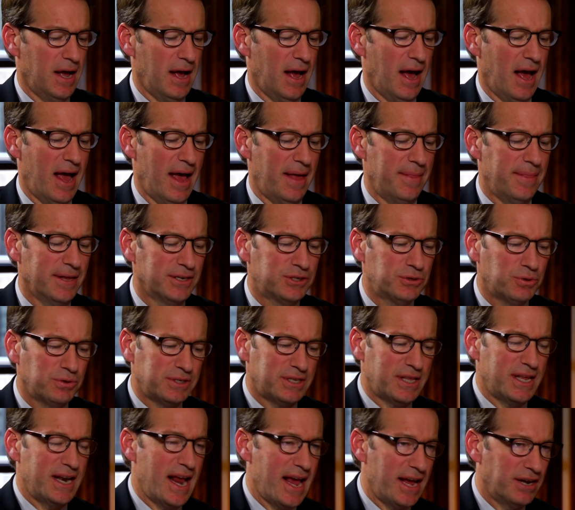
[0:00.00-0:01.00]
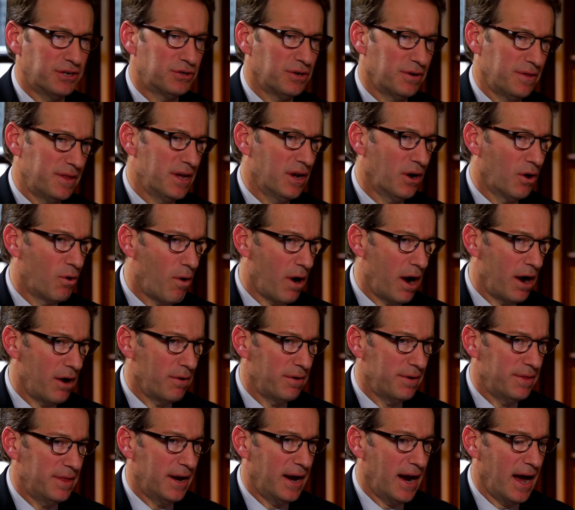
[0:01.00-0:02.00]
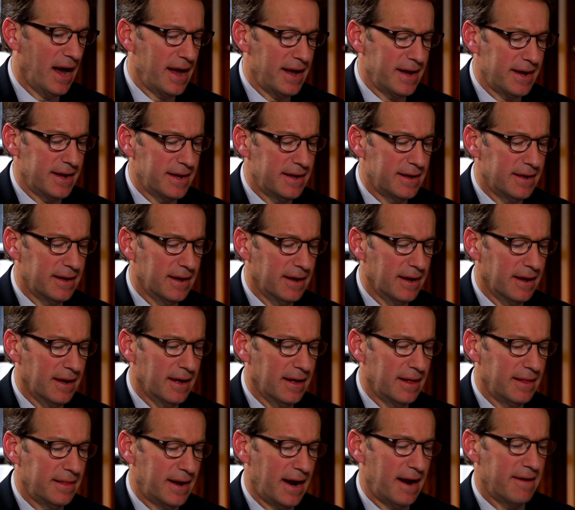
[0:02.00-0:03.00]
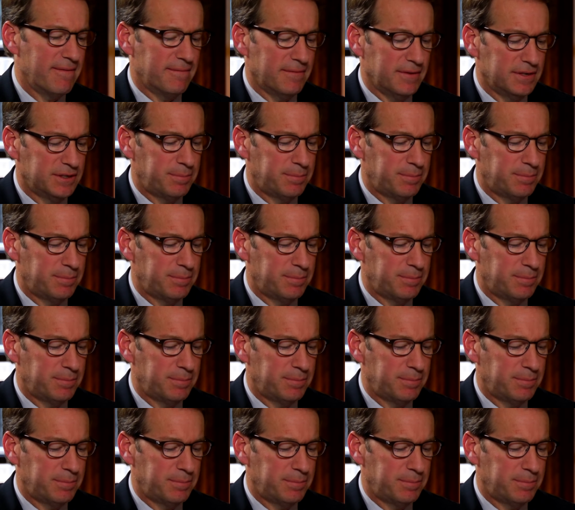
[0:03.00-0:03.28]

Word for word: And this was the nature of the inquiry that I